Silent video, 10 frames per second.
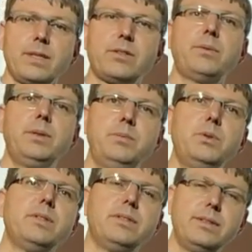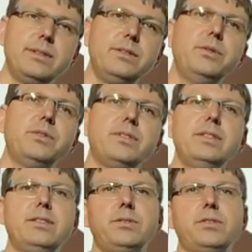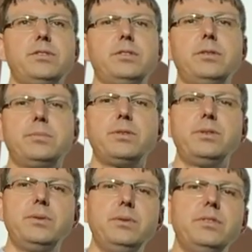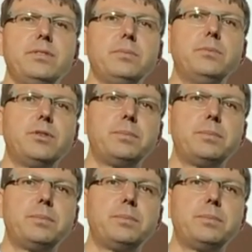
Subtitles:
So we would use this also to produce more